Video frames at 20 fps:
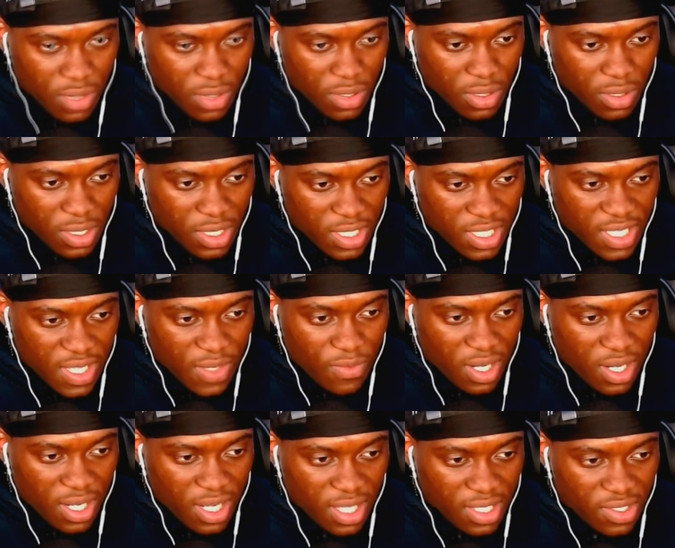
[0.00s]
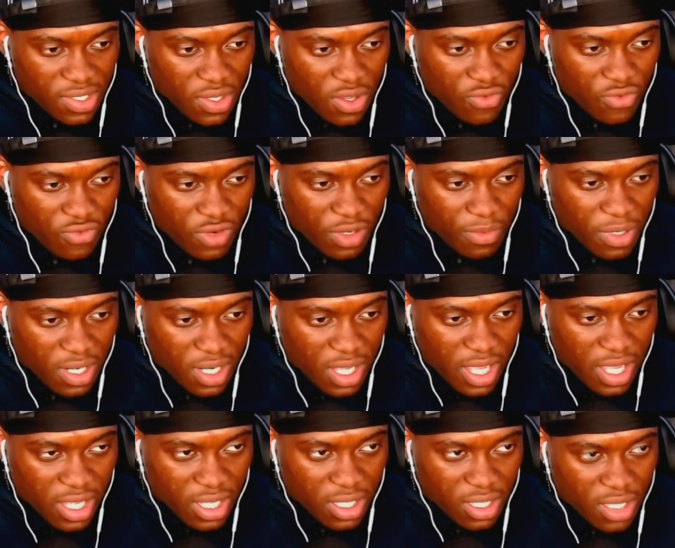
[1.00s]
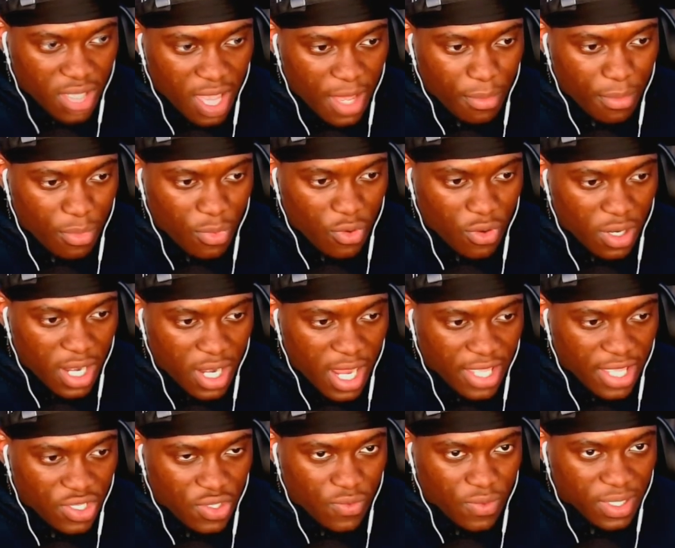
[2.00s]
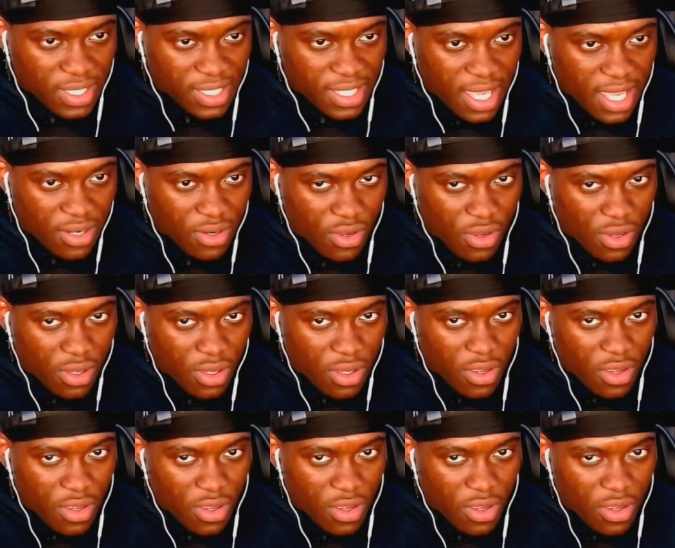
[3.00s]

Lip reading: Someone less soul reaper-like. And more like you and Sado.